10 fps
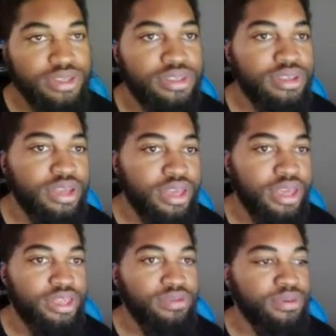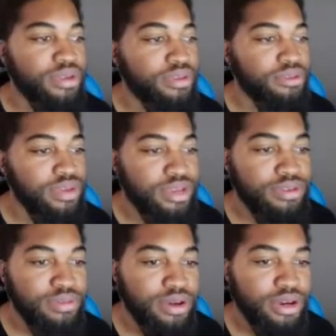It's it's one of those
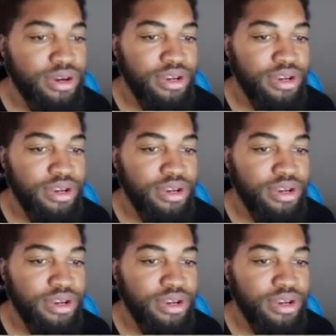things where